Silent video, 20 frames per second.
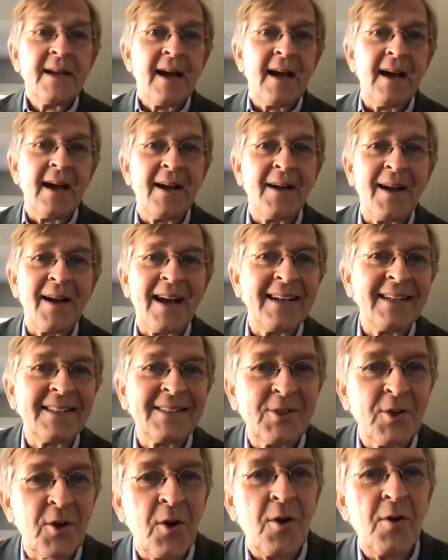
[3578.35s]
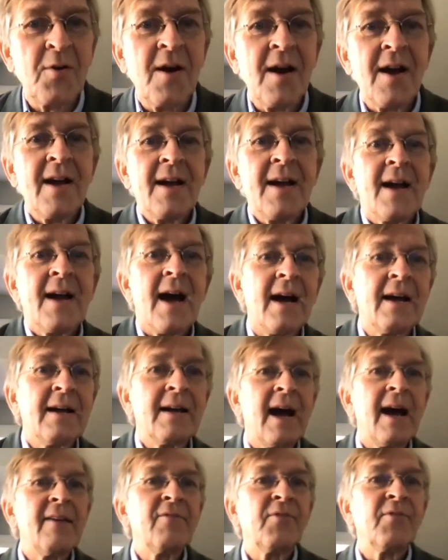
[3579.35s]
And so
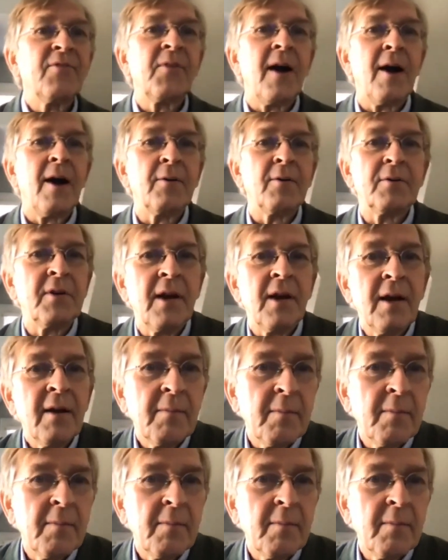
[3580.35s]
I've found